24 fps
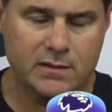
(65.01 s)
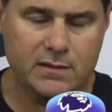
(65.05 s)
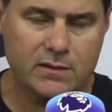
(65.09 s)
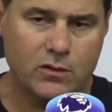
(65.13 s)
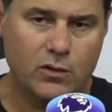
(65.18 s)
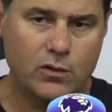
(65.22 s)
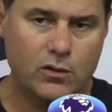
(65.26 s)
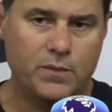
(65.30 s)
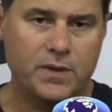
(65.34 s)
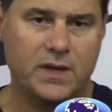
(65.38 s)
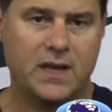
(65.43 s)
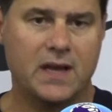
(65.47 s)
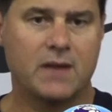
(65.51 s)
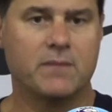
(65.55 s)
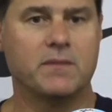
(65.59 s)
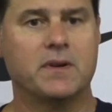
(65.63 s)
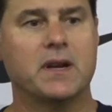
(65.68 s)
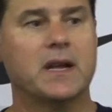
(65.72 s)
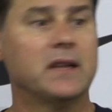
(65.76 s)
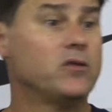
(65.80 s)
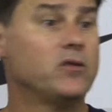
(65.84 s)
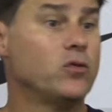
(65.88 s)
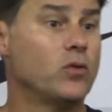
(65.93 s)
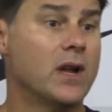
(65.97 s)
all become
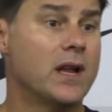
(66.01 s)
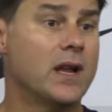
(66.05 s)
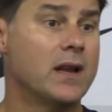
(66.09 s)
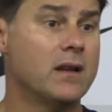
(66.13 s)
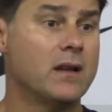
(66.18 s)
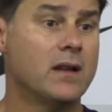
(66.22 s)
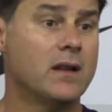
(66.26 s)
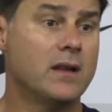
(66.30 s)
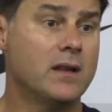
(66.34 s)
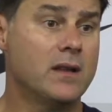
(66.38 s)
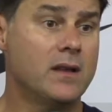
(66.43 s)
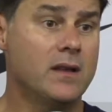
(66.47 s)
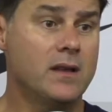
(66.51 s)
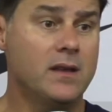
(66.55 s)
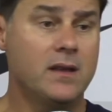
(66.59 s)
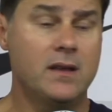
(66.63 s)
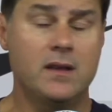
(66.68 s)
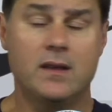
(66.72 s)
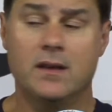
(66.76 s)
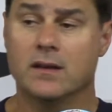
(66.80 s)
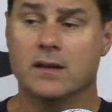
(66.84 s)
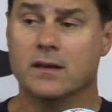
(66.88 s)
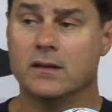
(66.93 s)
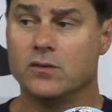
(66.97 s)
natural
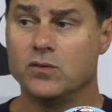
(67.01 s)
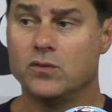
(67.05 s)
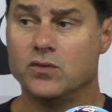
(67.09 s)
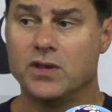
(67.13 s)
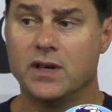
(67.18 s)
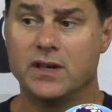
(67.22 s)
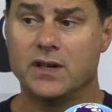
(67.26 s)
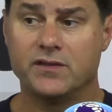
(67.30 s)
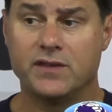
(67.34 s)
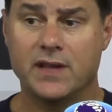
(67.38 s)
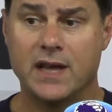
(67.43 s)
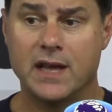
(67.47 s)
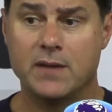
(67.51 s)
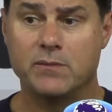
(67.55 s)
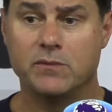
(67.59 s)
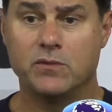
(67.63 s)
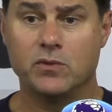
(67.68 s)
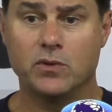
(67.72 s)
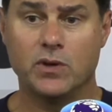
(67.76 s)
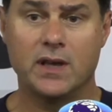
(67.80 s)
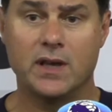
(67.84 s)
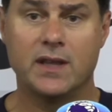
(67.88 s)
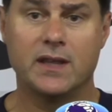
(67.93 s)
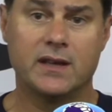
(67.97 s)
and to share time
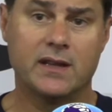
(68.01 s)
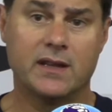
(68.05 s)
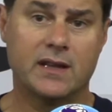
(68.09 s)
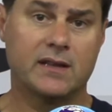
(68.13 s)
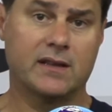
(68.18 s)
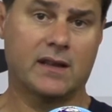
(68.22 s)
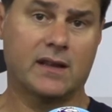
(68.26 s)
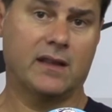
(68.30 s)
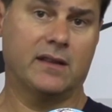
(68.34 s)
together.